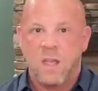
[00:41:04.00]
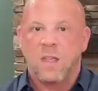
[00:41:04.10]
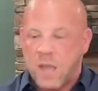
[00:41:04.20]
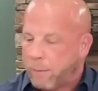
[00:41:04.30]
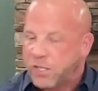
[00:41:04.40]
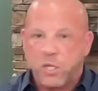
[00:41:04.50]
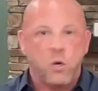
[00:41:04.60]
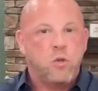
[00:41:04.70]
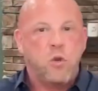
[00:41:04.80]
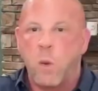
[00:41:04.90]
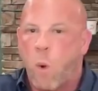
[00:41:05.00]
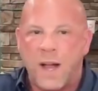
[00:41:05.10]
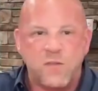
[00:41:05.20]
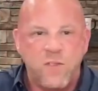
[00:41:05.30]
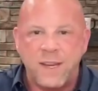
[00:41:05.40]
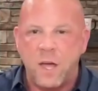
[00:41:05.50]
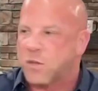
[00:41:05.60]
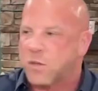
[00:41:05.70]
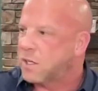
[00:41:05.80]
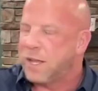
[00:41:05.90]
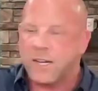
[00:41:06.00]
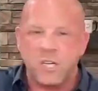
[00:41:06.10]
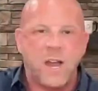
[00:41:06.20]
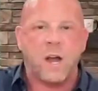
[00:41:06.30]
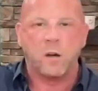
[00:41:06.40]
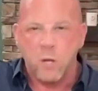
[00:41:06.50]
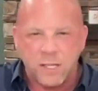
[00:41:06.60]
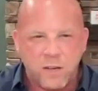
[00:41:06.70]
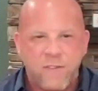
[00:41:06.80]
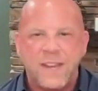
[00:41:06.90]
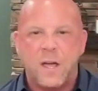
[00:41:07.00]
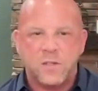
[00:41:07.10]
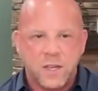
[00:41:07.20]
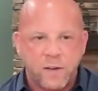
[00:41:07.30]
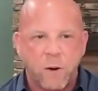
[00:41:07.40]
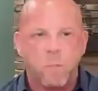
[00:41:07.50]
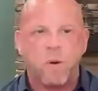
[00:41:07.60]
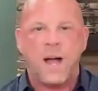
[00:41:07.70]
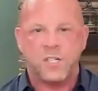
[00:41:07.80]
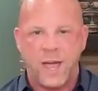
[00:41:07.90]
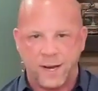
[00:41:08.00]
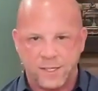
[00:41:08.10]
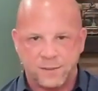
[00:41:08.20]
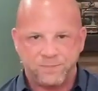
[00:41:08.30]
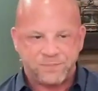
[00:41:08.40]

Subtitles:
Number two, you can watch videos, click share, look at the videos of the different projects.